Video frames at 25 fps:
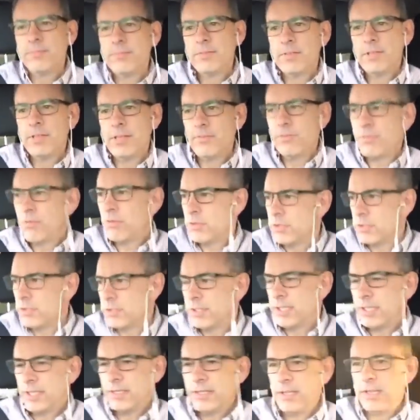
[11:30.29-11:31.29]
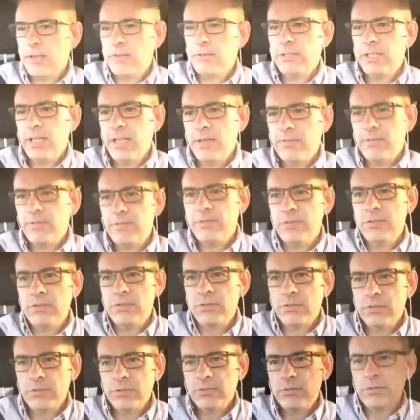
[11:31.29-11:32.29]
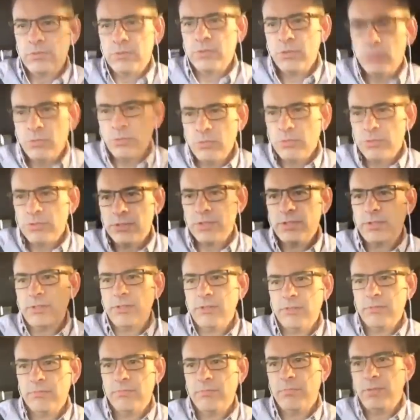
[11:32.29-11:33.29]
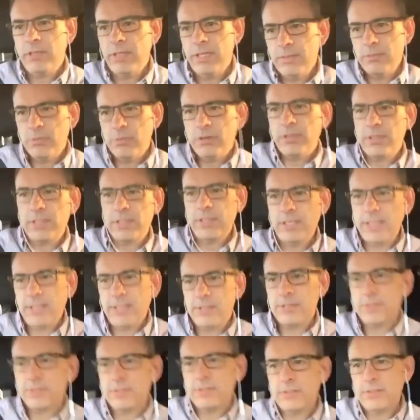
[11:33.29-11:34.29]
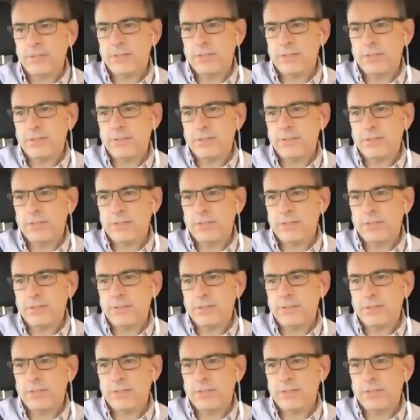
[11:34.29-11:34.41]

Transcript: Unfortunately, they only have a few tools in their playbook, and that's